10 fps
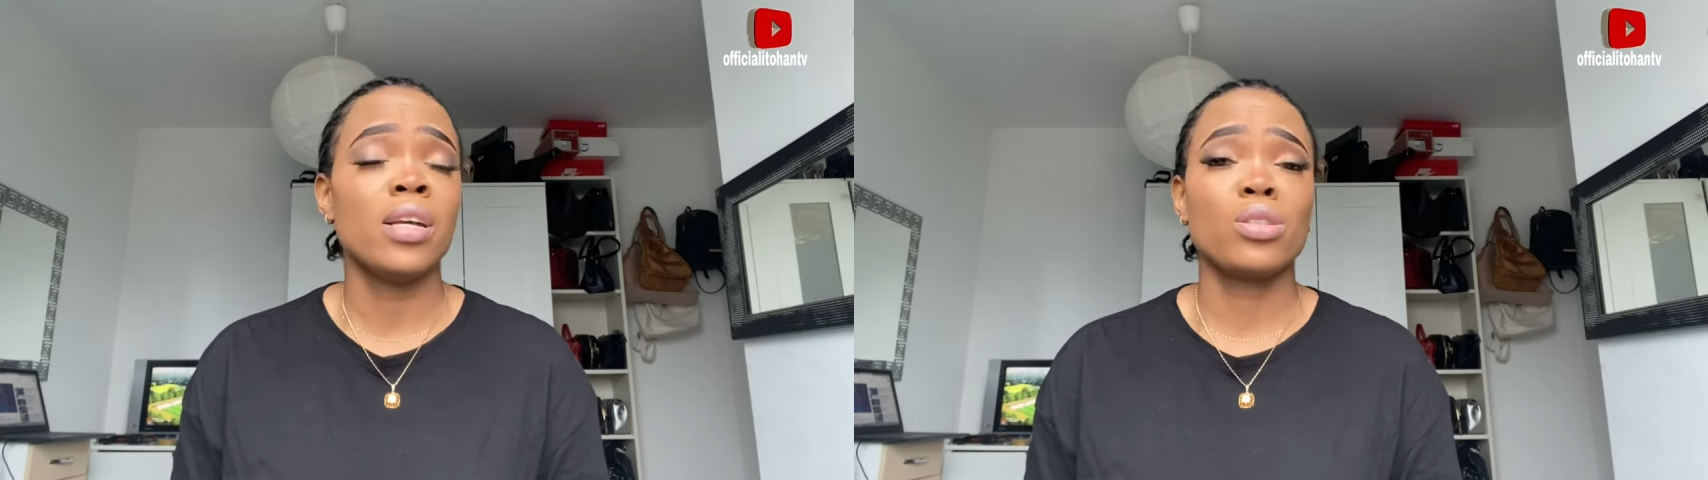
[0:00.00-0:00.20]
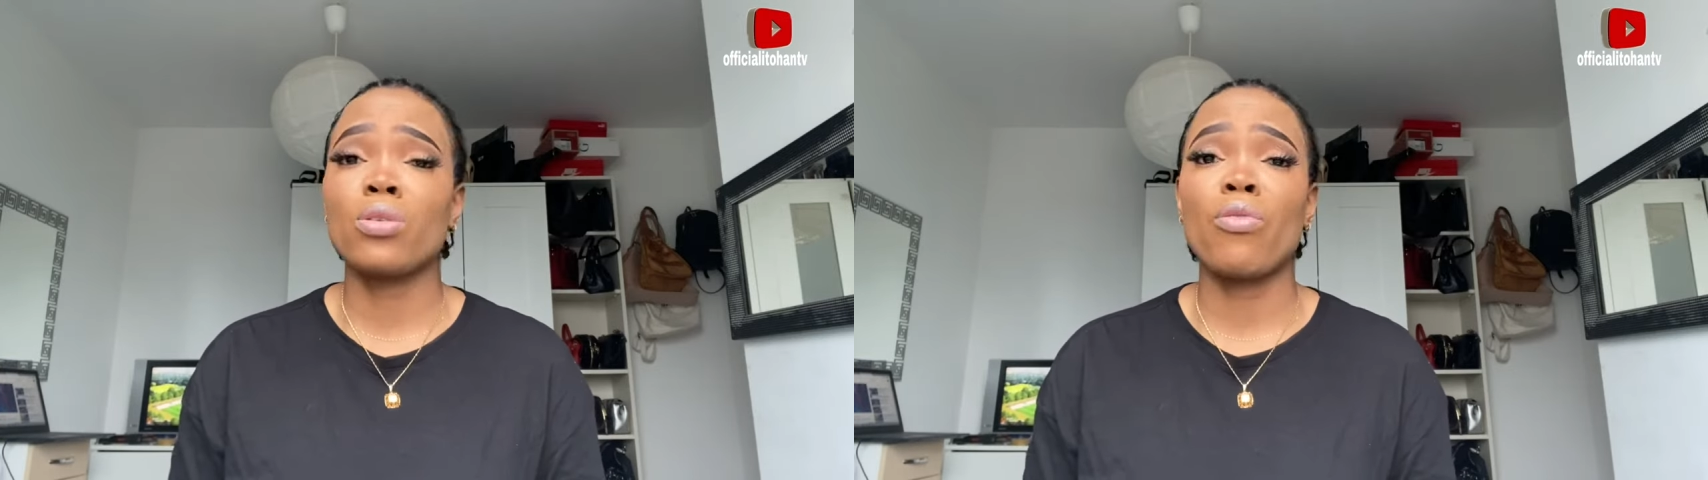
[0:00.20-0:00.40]

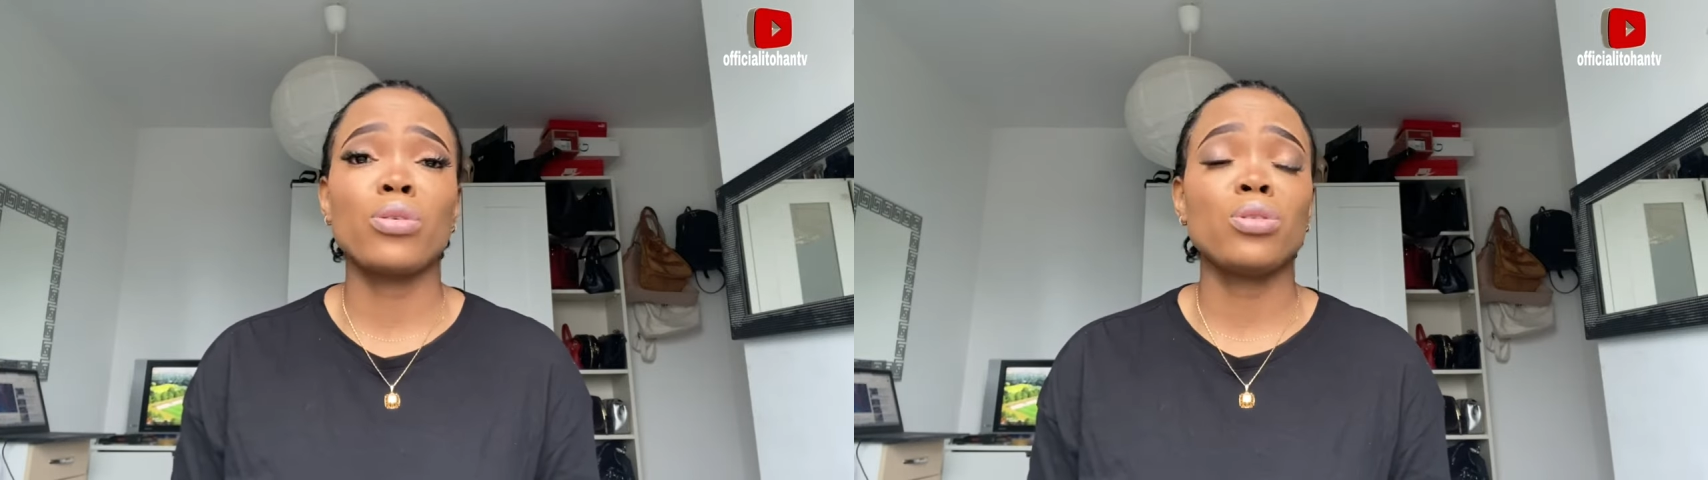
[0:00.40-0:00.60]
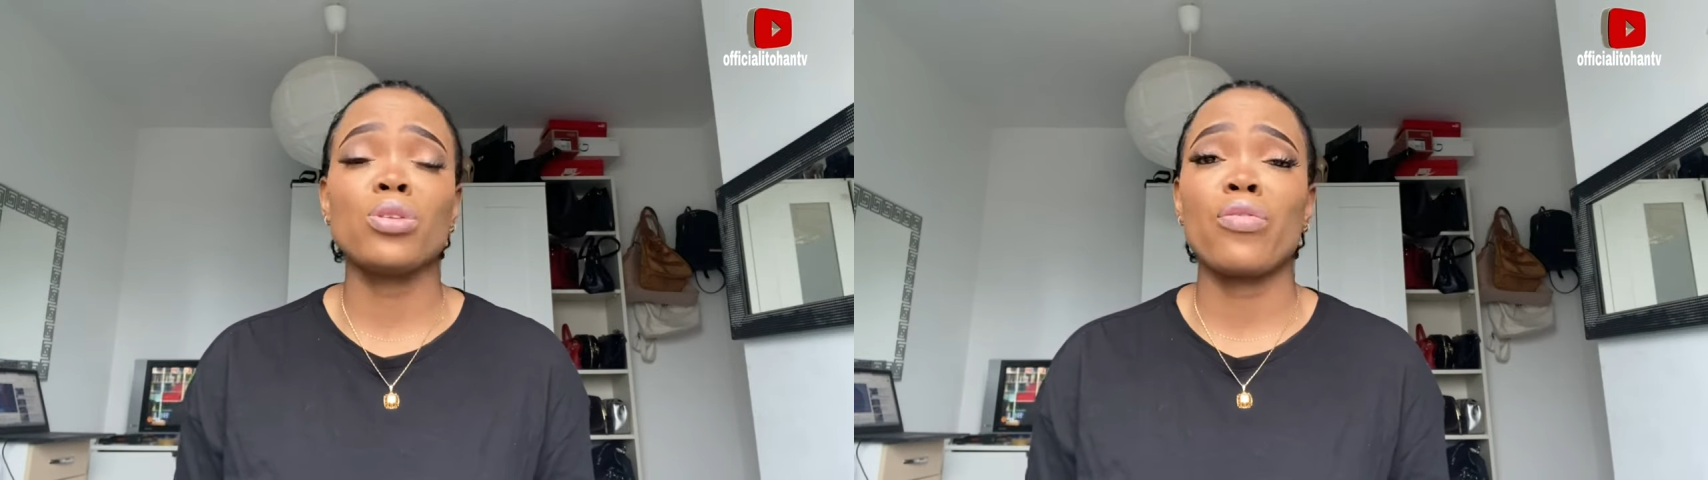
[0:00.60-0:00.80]
So
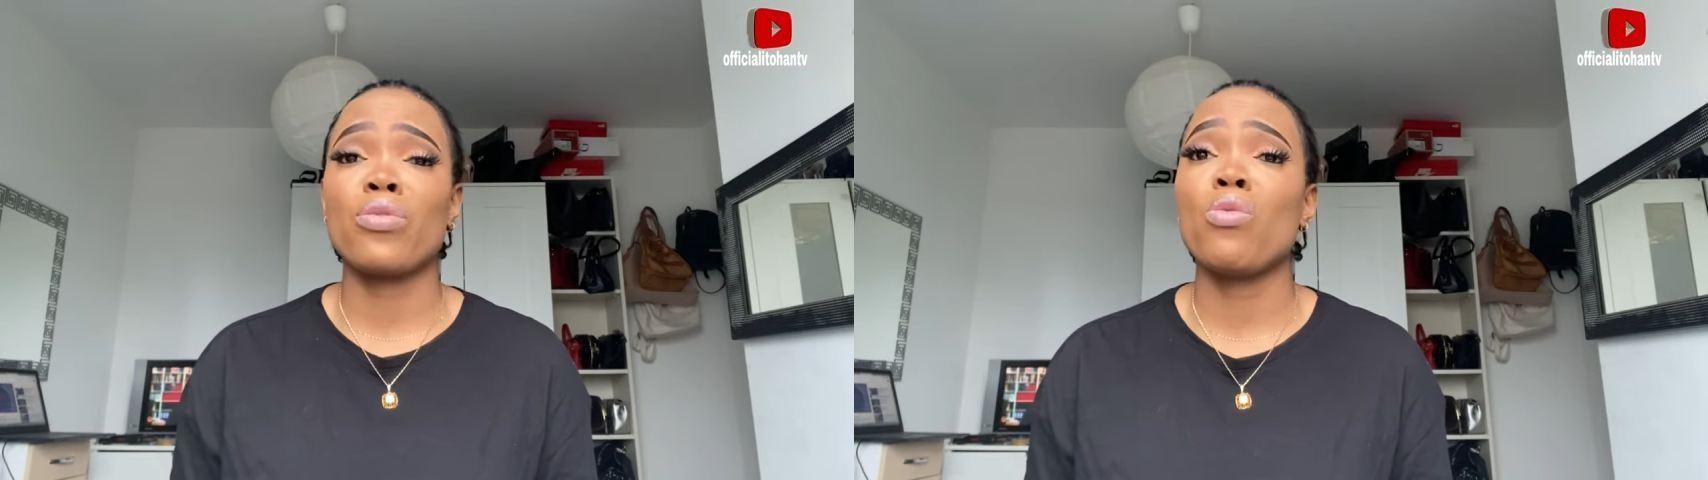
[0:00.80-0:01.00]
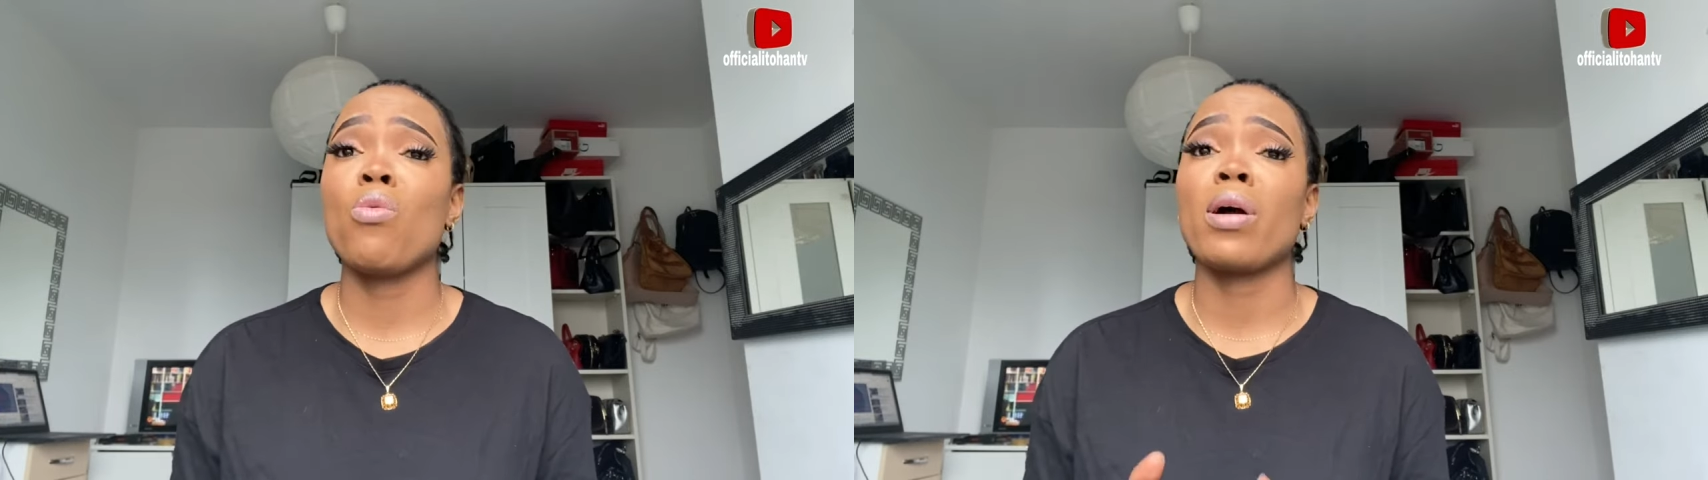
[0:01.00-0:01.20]
for those of
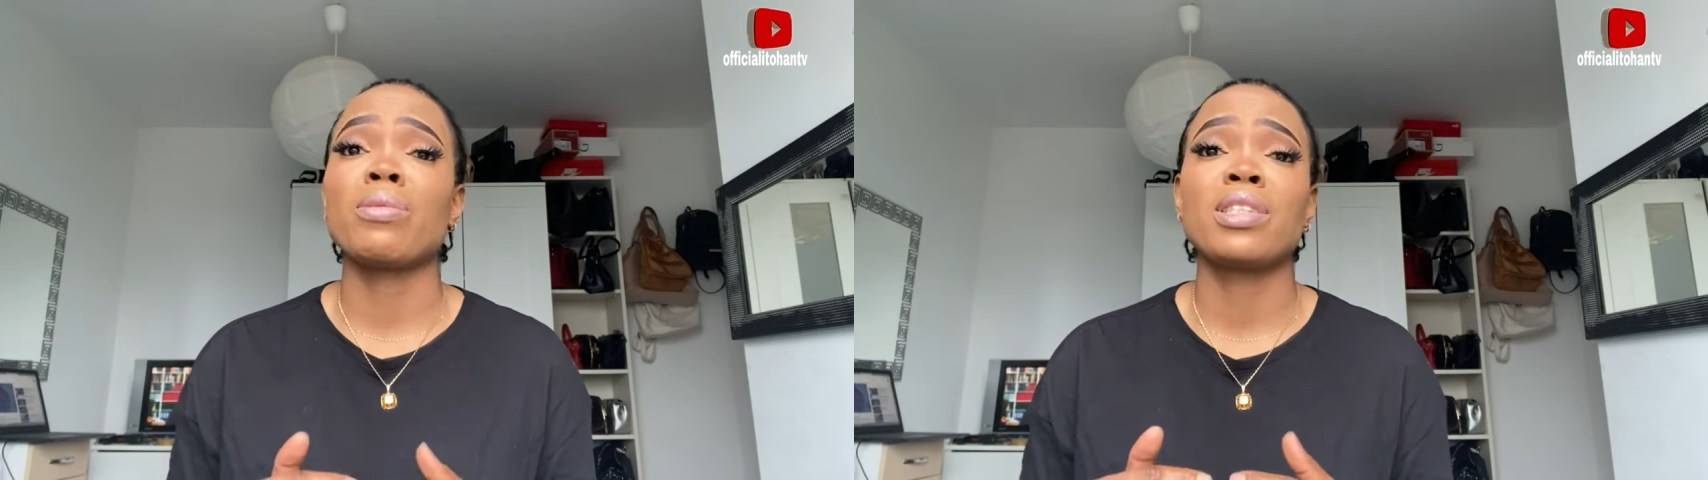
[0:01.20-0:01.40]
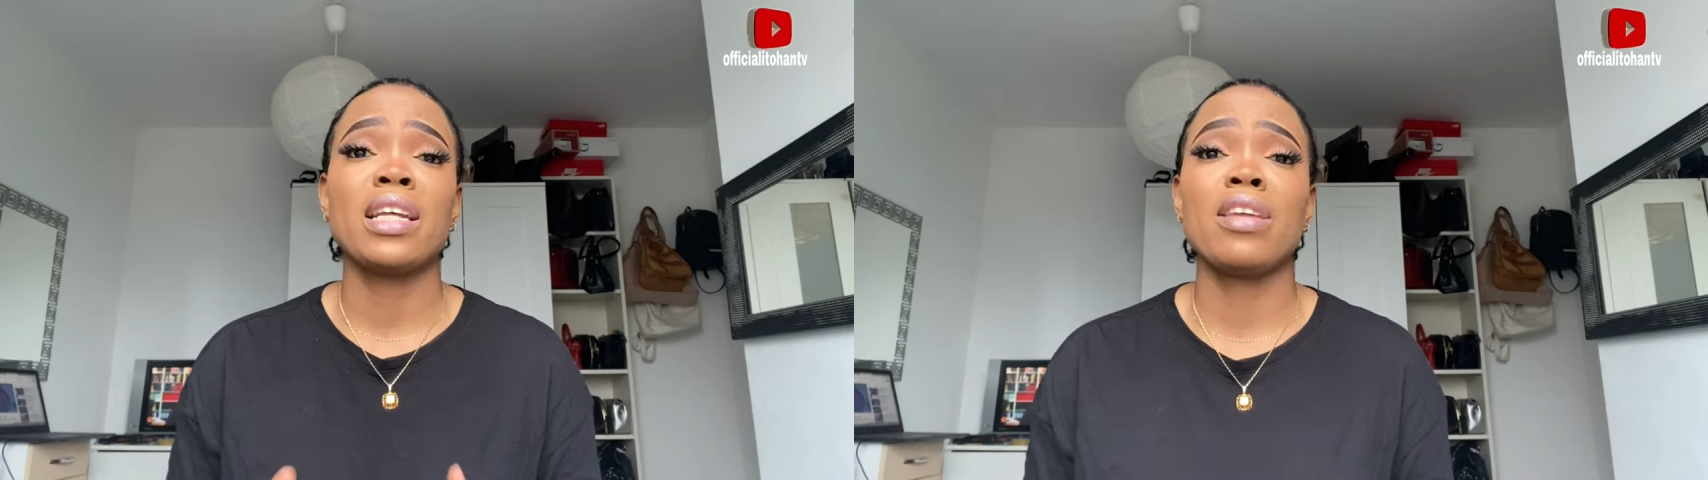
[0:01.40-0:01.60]
you who
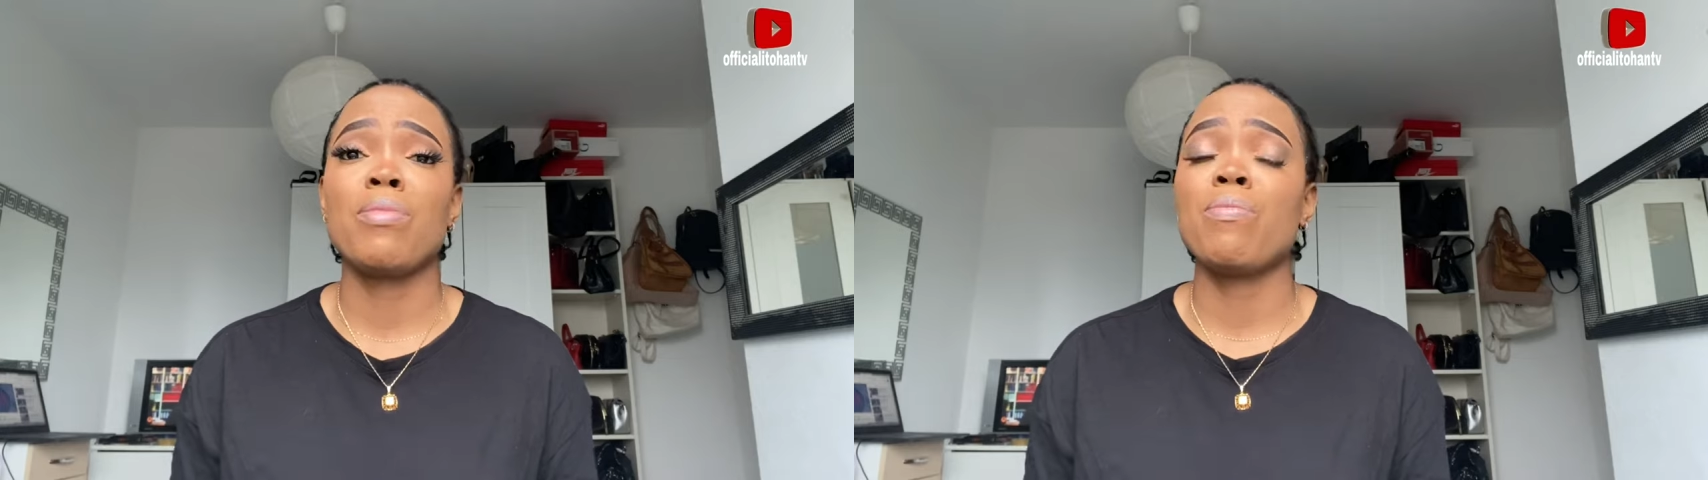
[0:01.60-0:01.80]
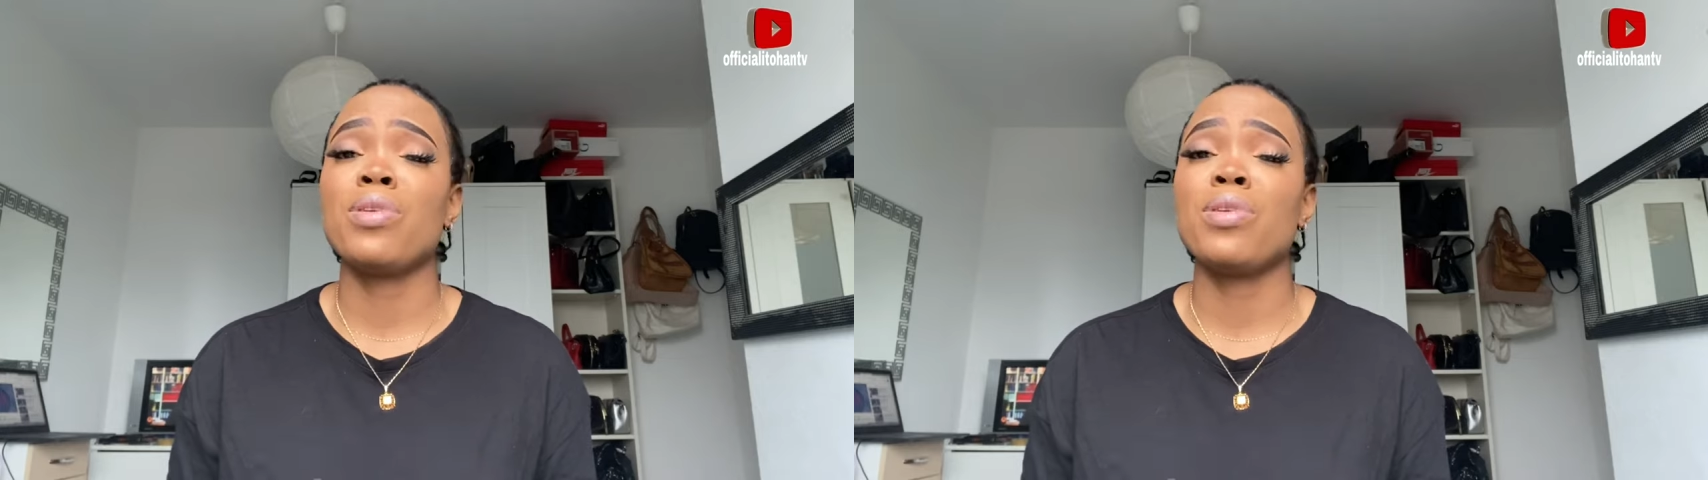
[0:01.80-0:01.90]
are telling me,